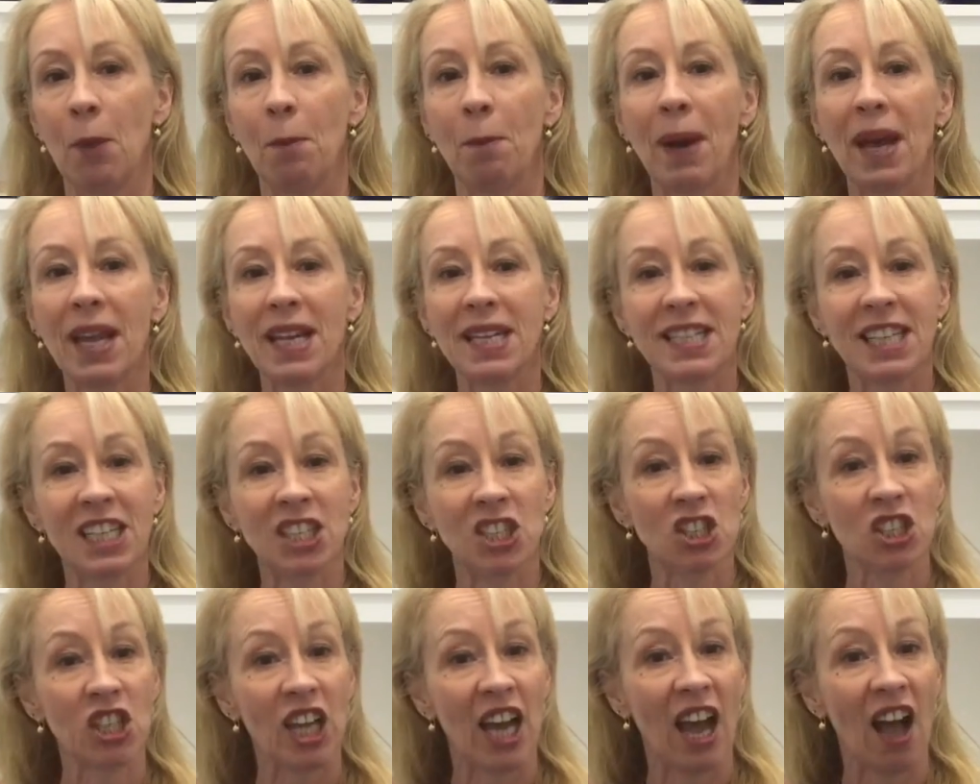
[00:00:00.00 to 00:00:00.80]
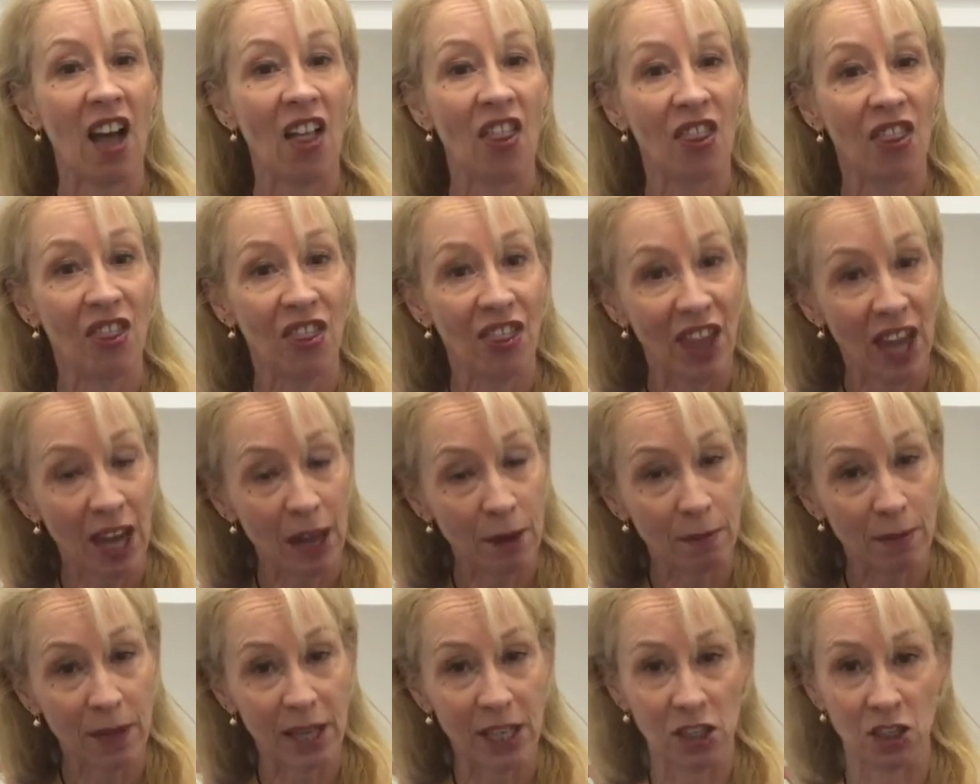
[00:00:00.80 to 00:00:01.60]
Pay attention to how
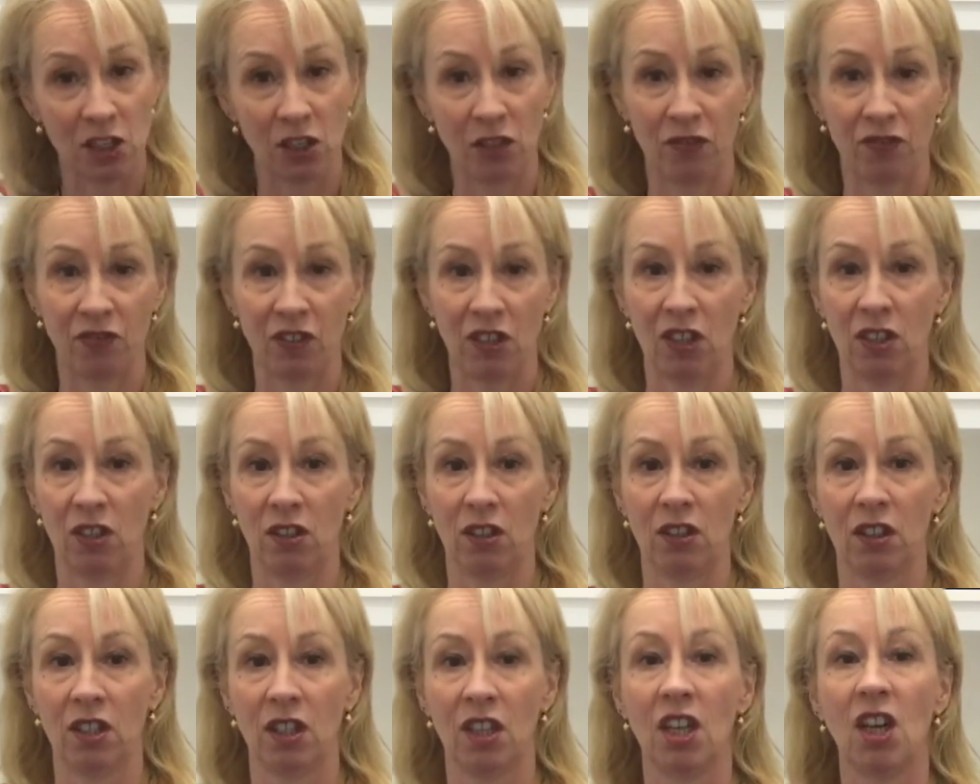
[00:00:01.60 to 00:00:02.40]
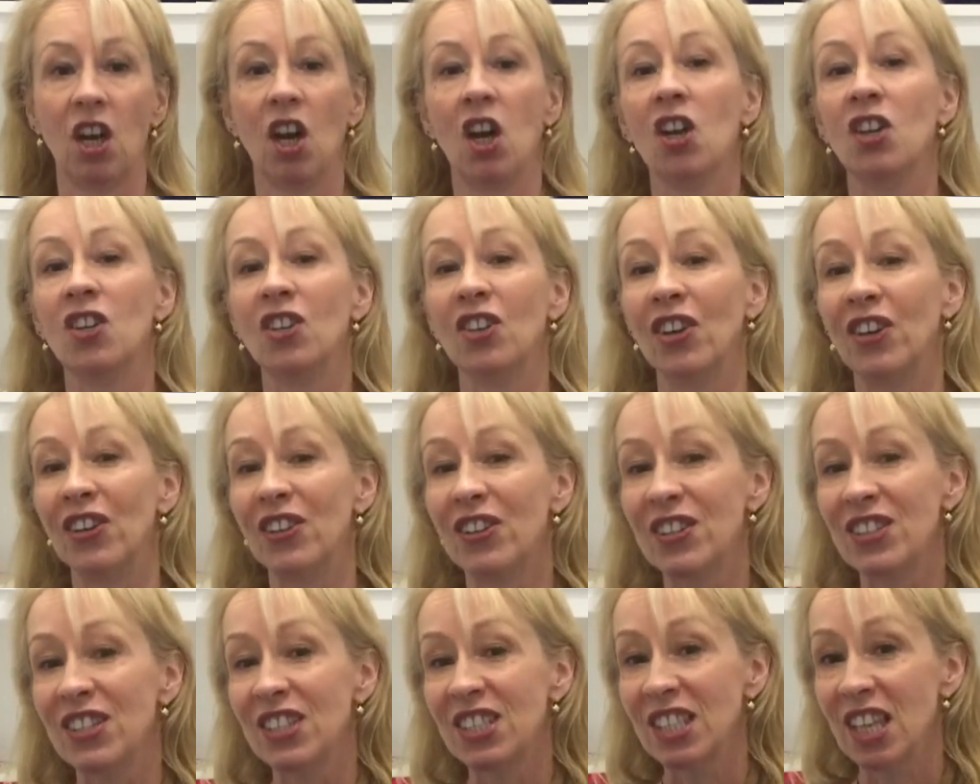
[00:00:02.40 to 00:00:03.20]
that makes you feel.
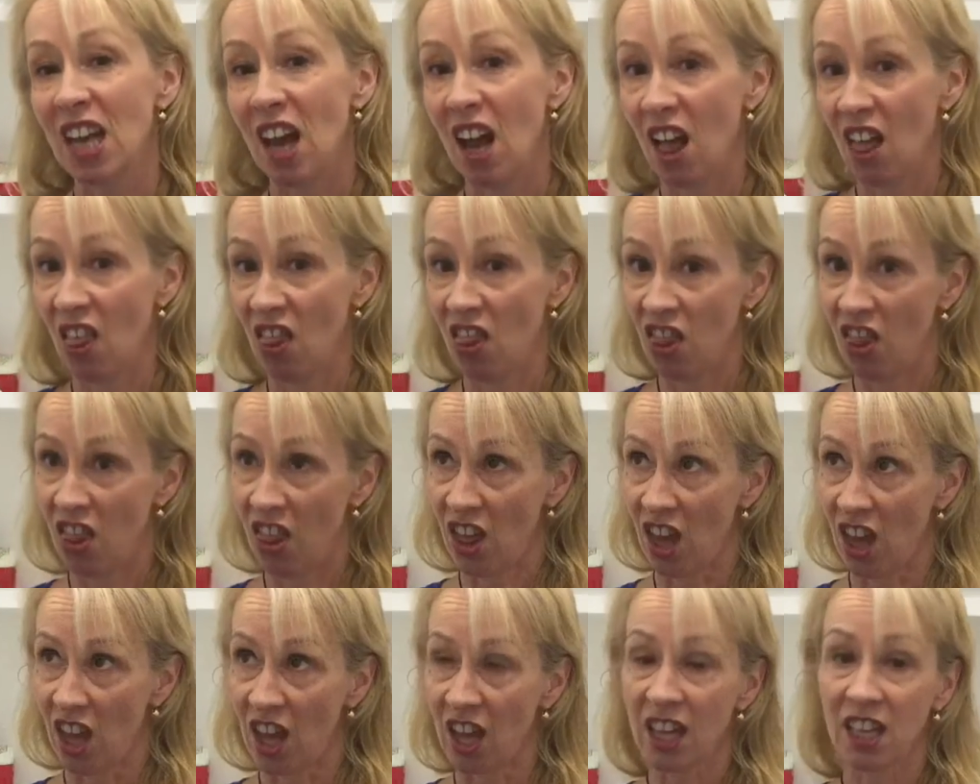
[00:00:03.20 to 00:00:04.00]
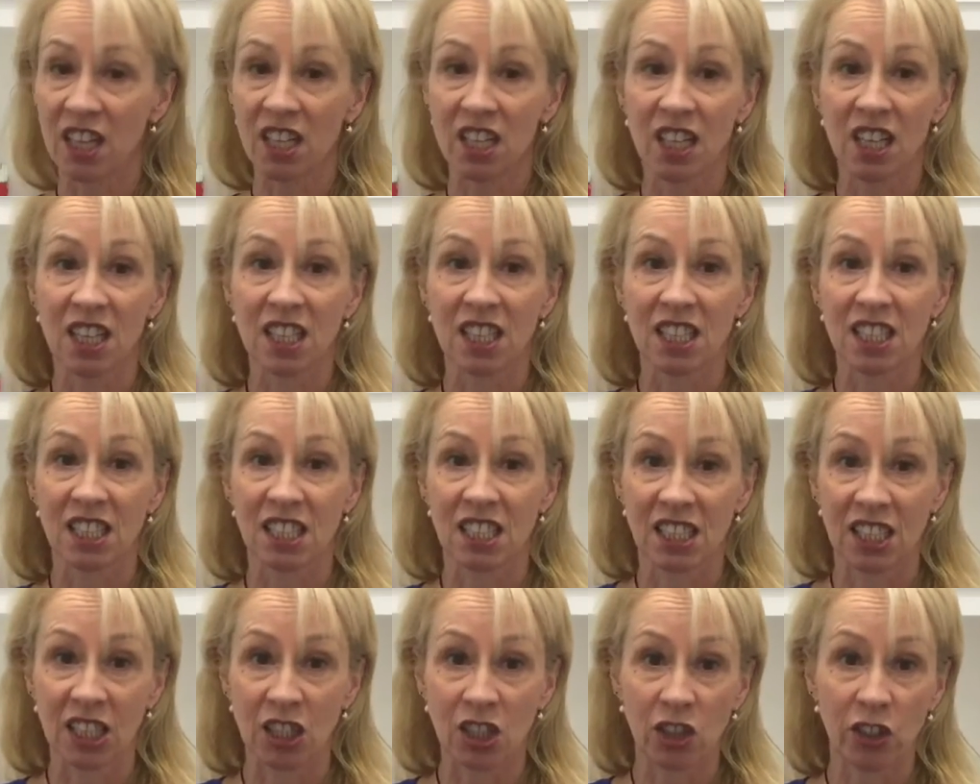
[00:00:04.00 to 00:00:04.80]
Notice that
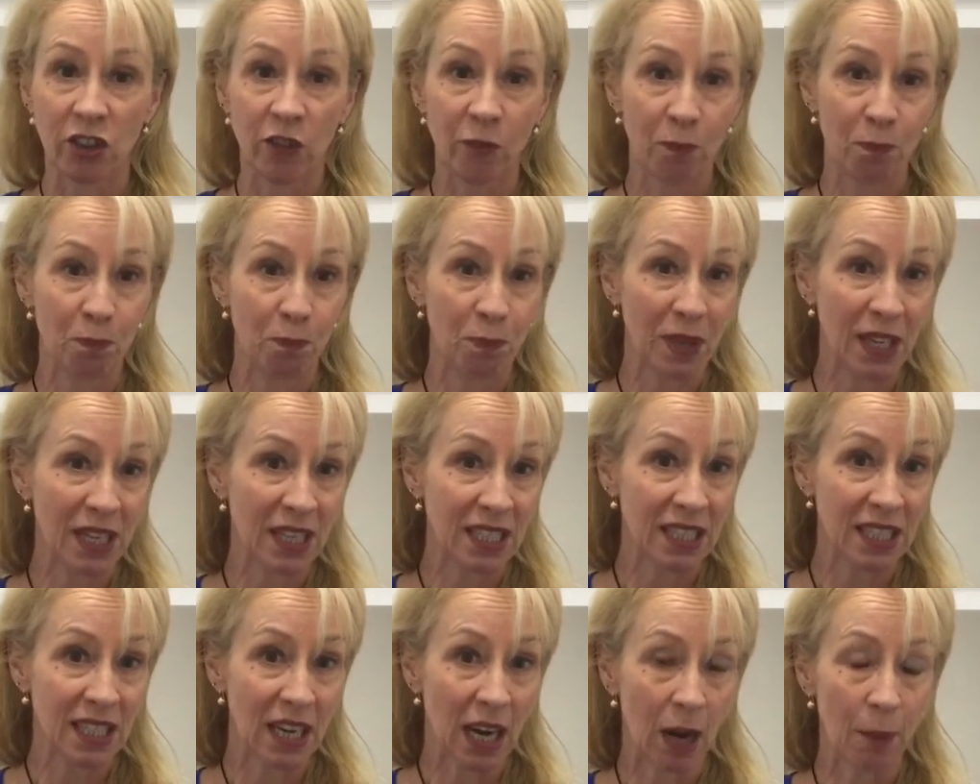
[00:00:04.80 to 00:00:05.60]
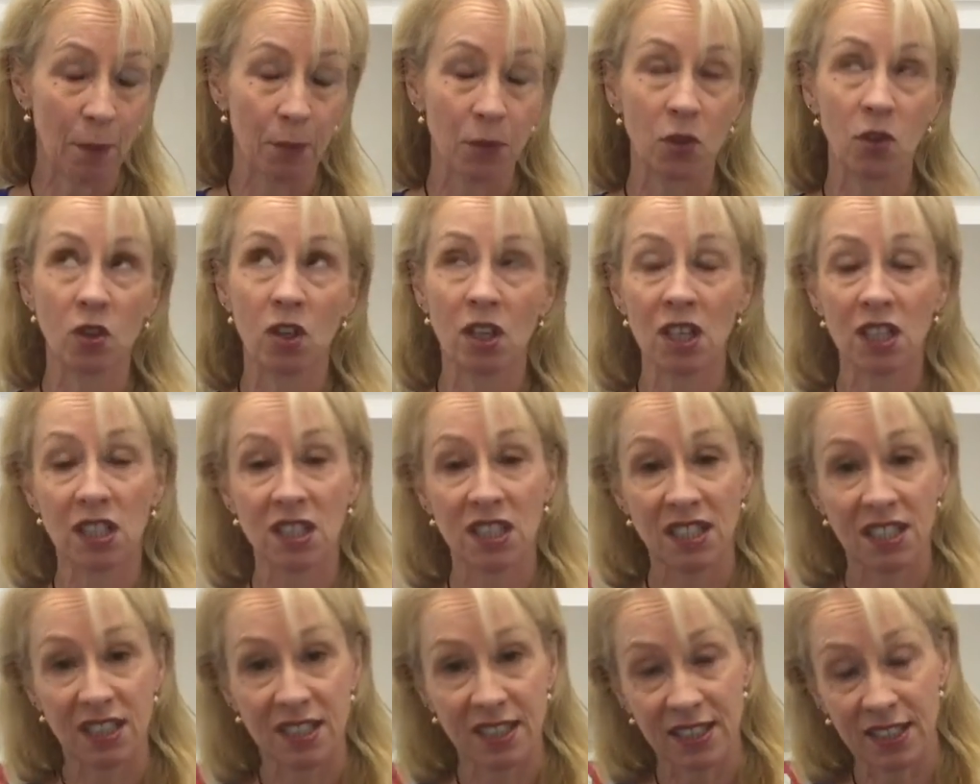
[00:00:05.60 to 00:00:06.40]
since you've picked it up, you can
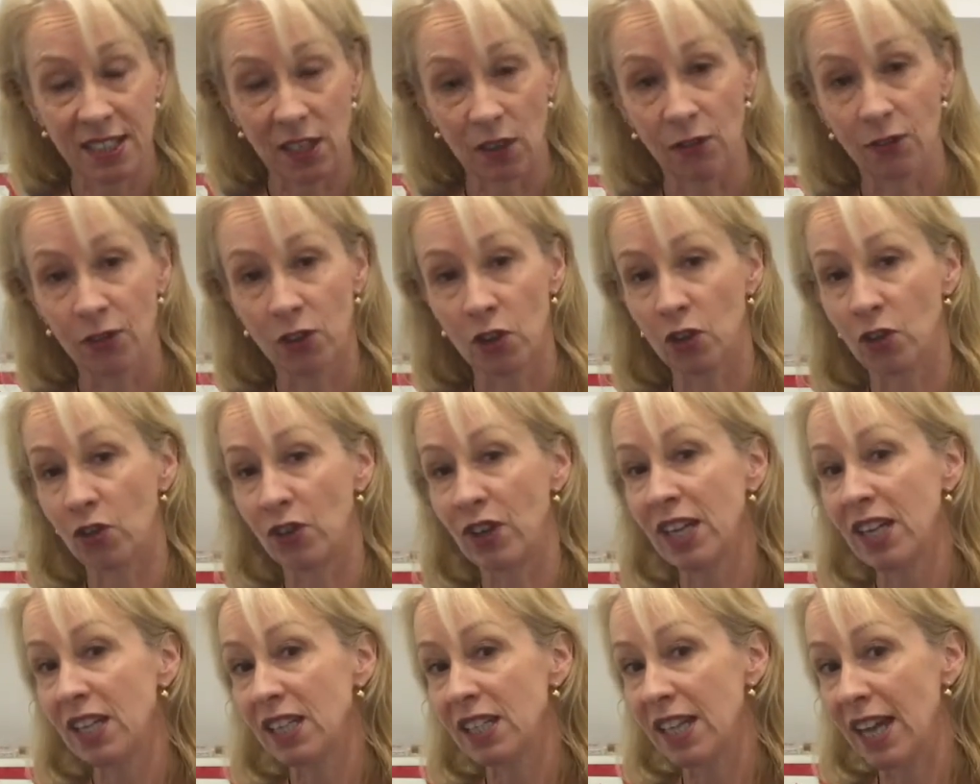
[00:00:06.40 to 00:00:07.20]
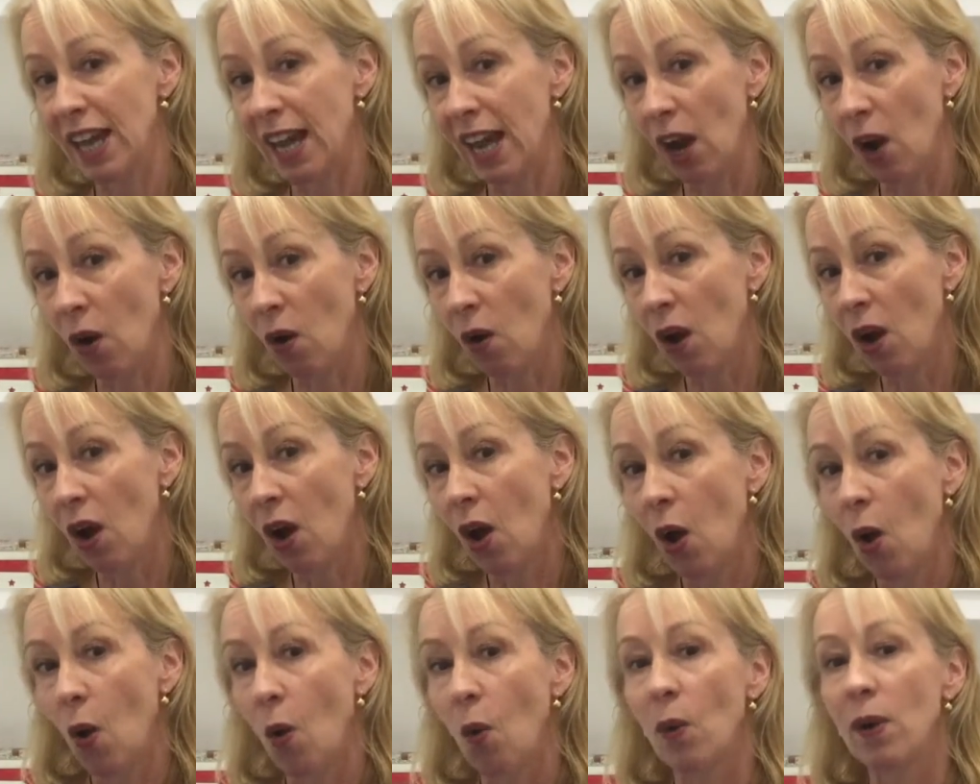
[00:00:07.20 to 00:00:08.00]
self-correct now,
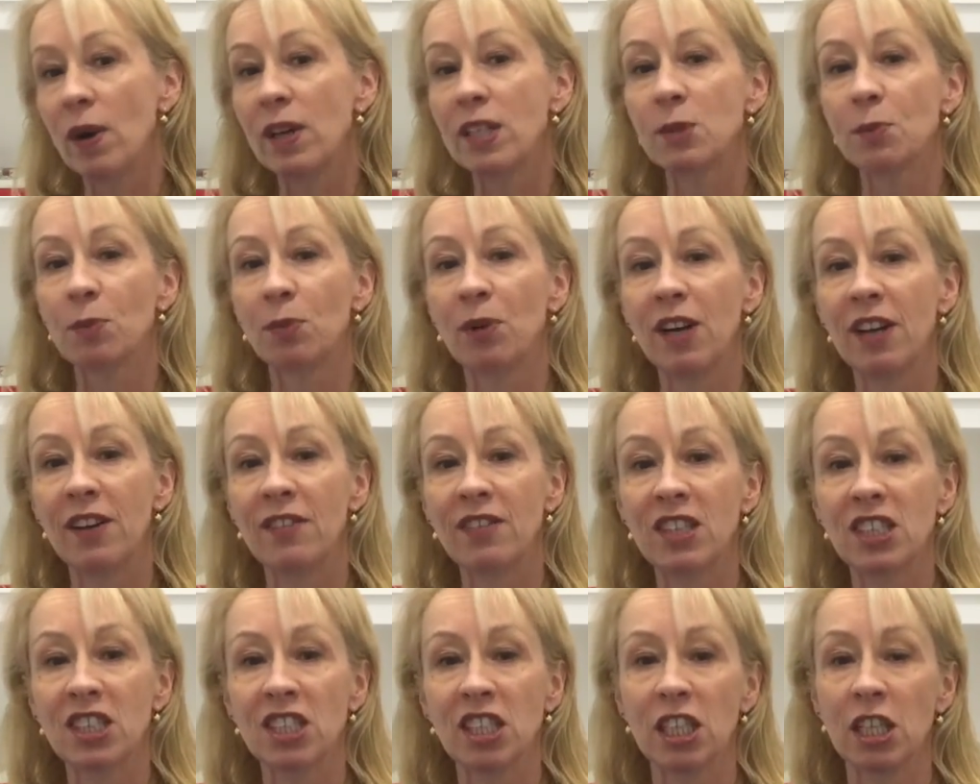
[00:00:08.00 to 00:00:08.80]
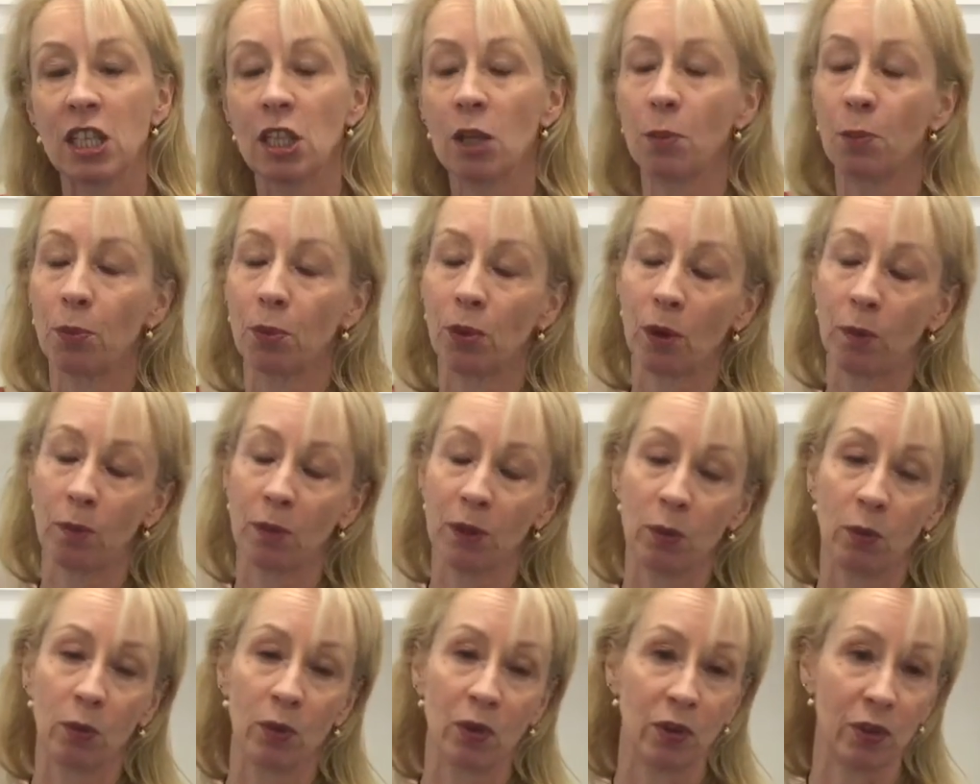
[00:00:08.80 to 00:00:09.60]
whereas previously you
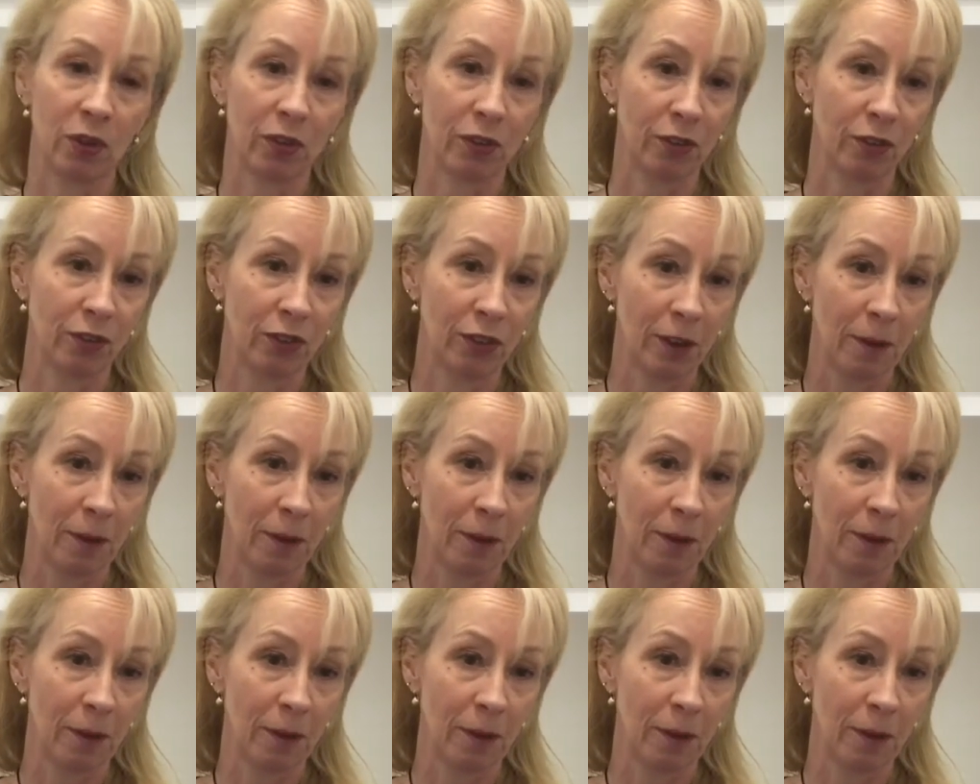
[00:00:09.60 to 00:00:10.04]
probably would not have.